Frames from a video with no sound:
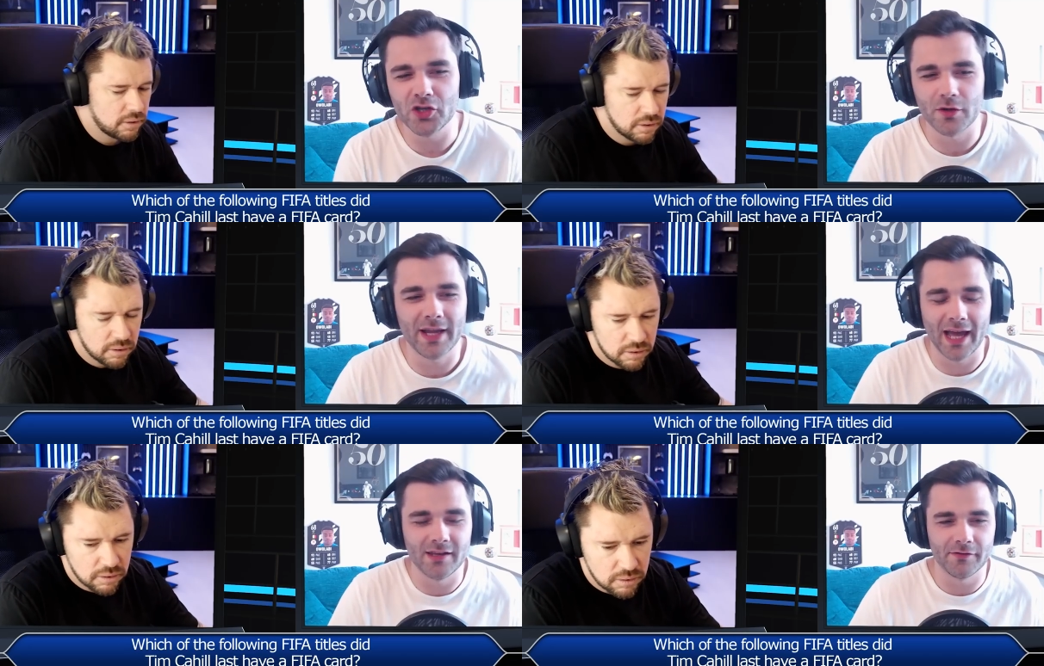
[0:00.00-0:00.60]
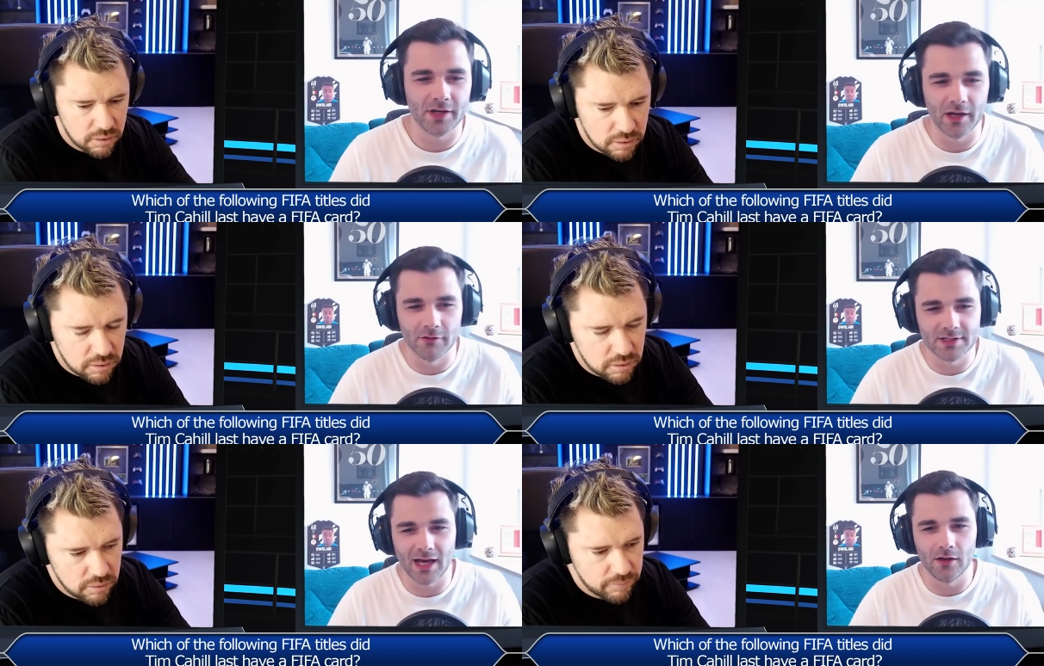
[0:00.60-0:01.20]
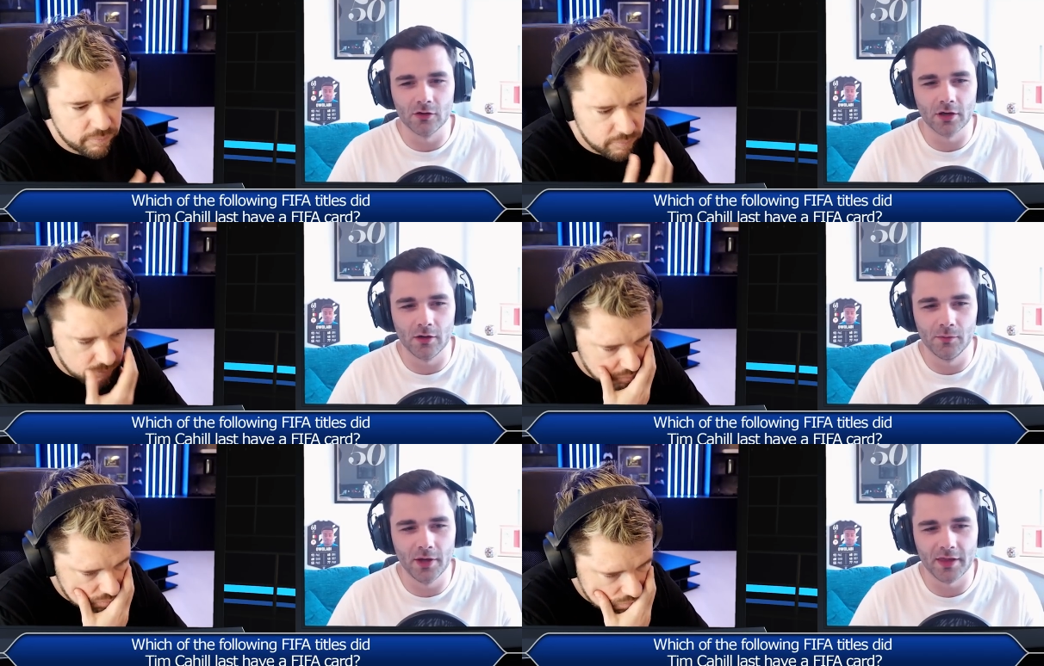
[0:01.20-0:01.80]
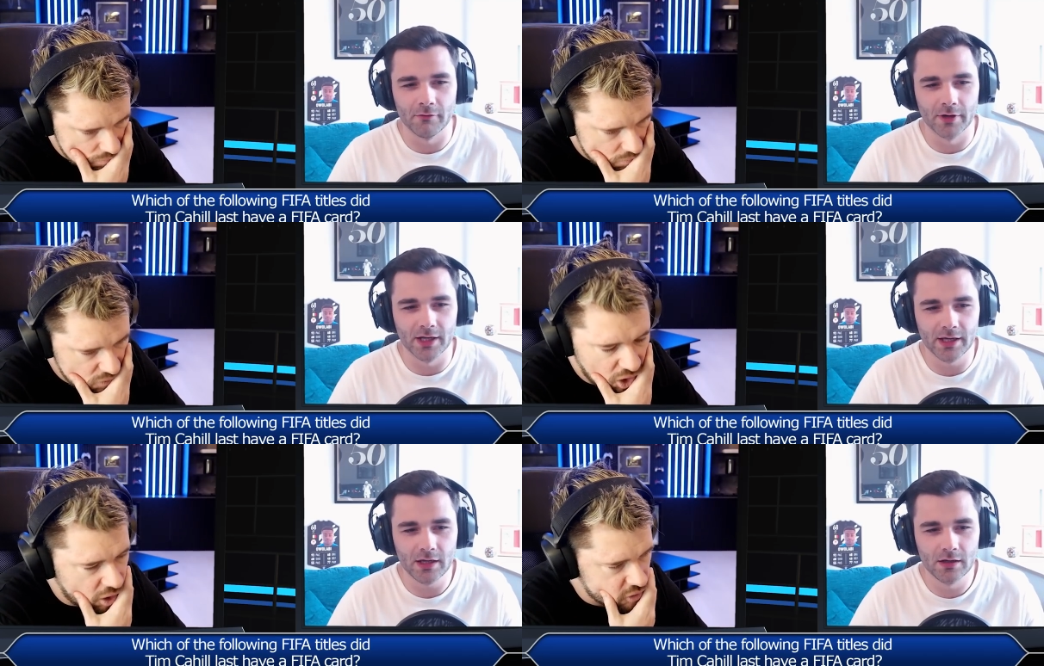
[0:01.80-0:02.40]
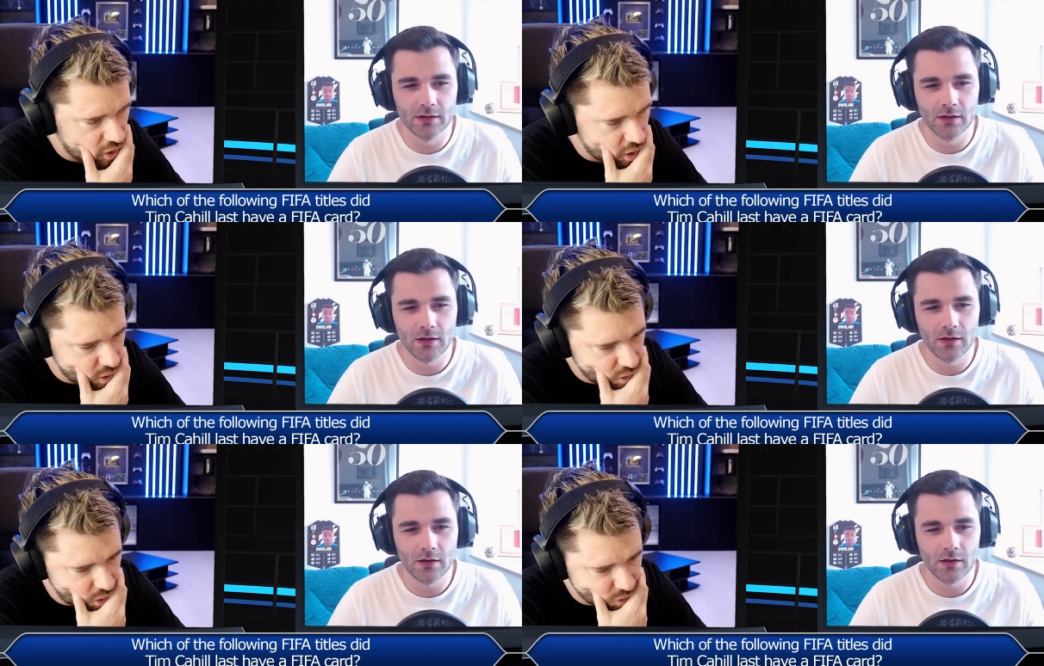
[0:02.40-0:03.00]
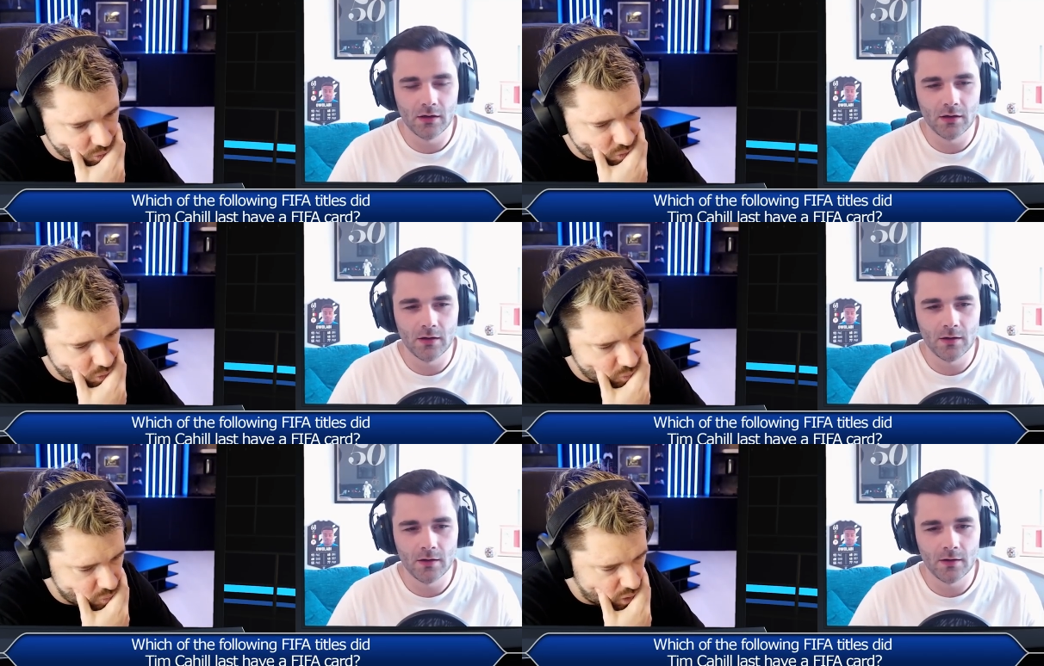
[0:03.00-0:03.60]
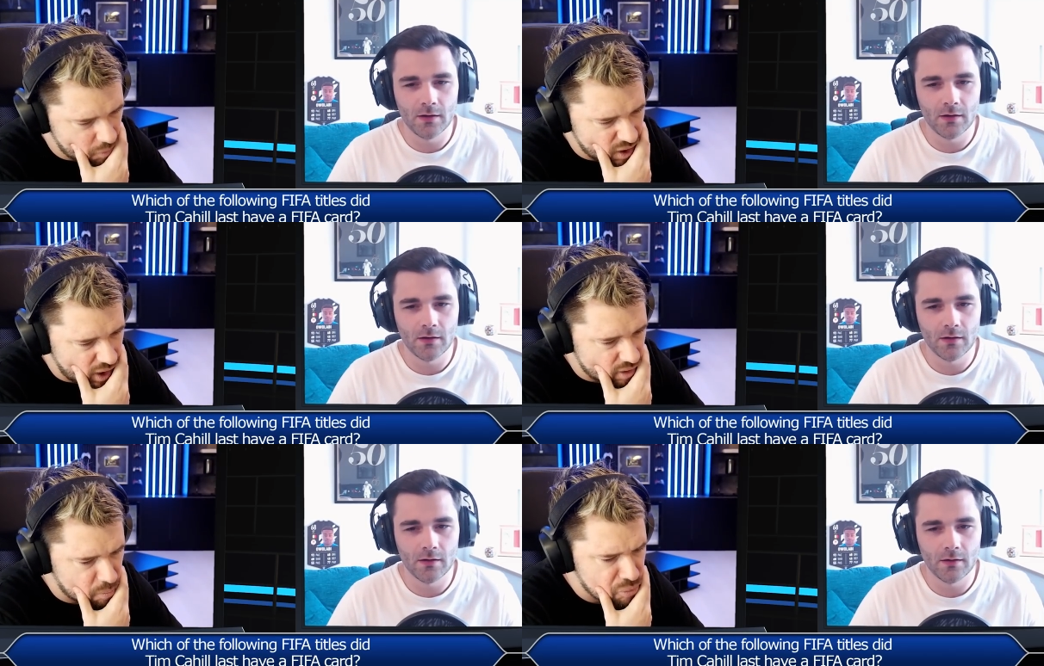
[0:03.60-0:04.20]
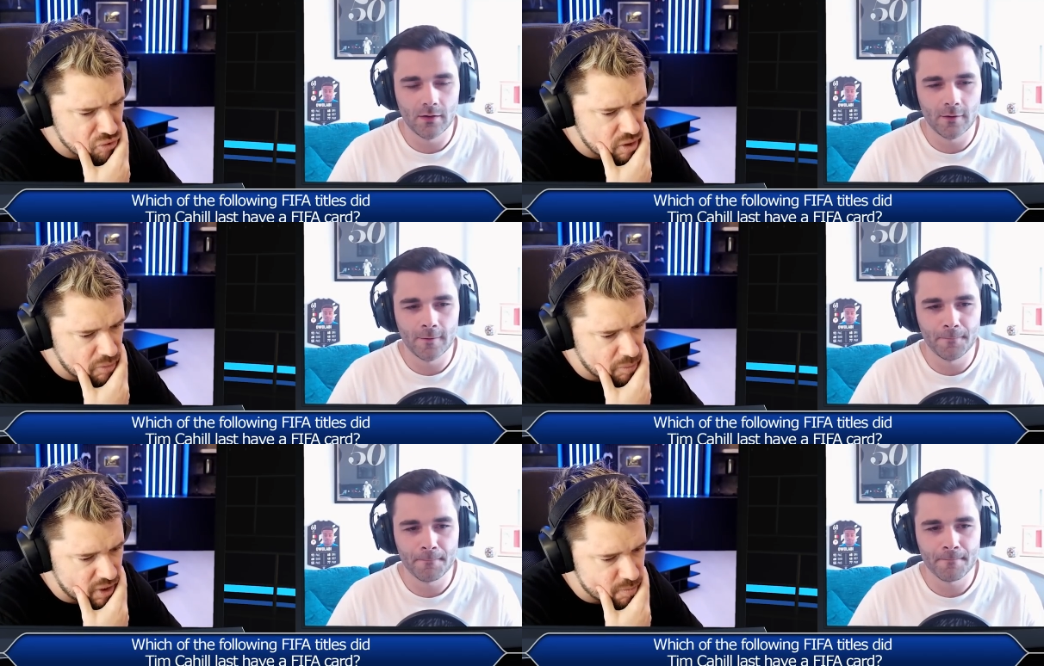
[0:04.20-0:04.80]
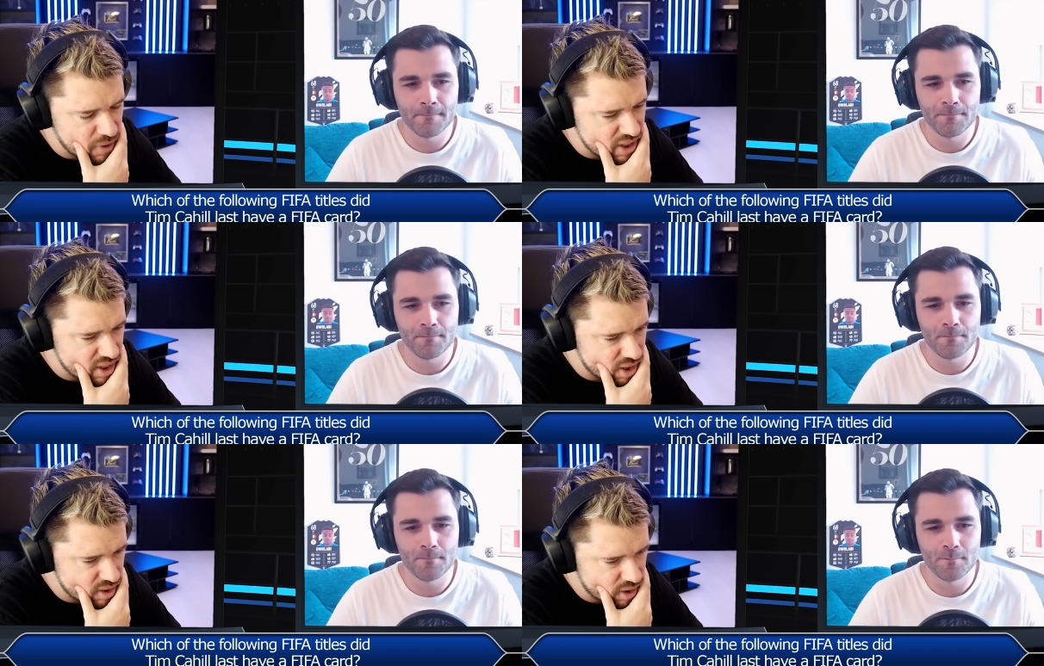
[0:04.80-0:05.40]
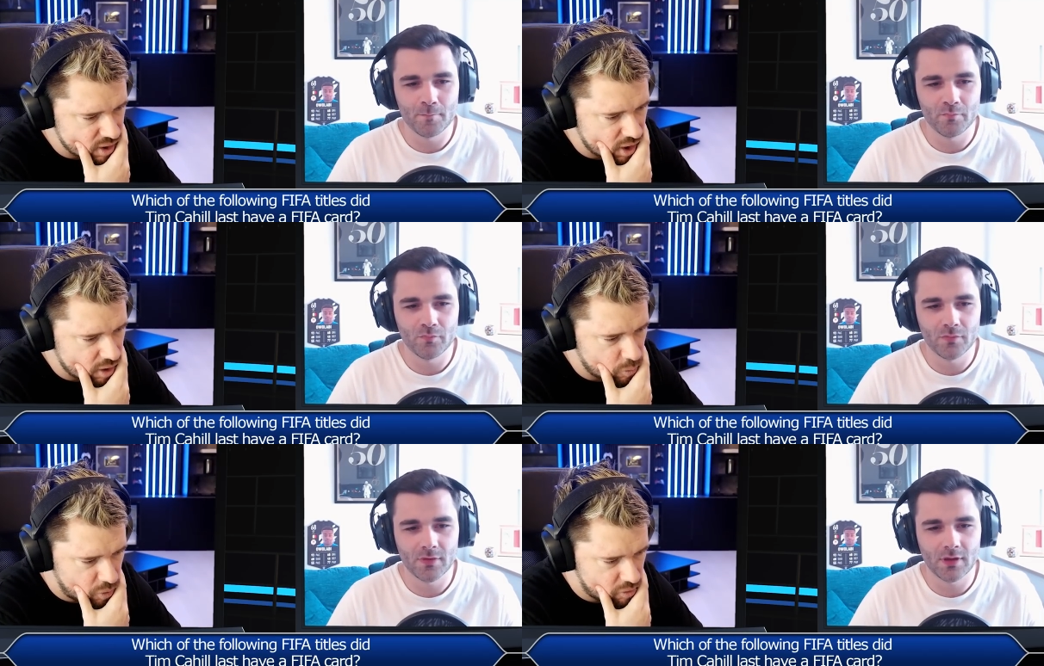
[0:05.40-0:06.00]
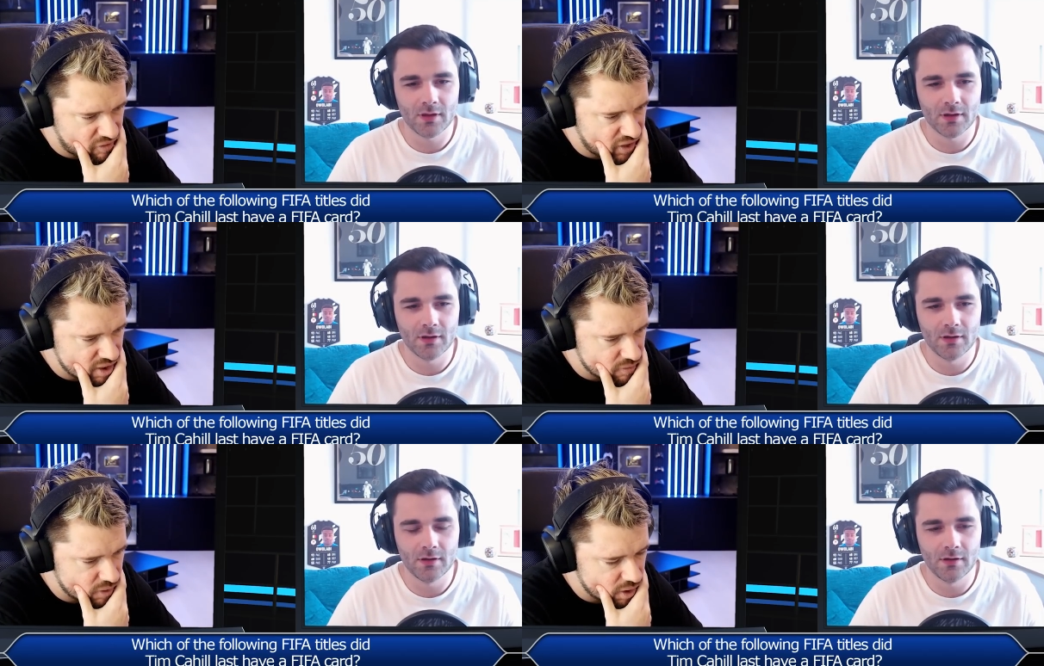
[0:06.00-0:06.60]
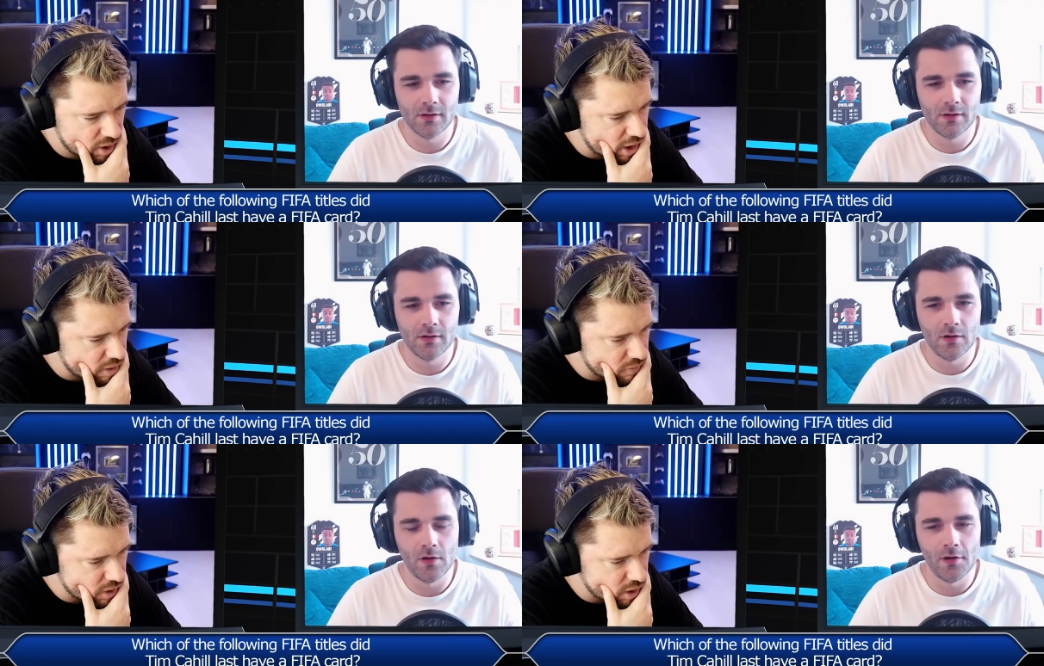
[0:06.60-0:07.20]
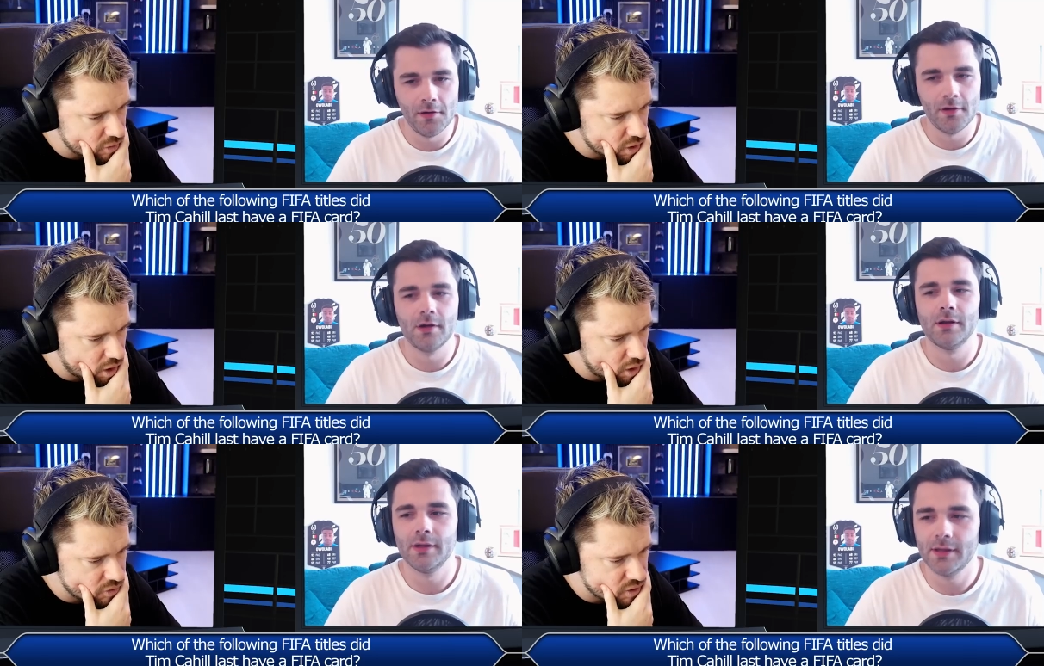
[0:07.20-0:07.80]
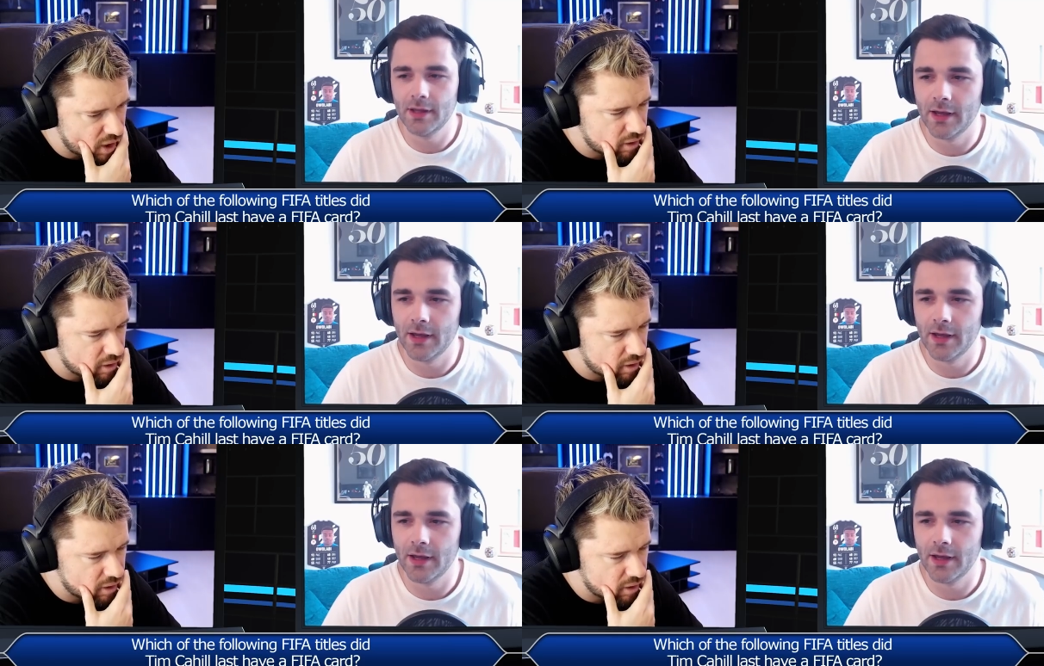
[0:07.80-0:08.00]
Speaker 1: doing end of an eras that long ago, were they really?
Speaker 2: No, I don't know. I mean, they had the premium SBCs, didn't they? That were effectively the end of the era cards.
Speaker 1: They had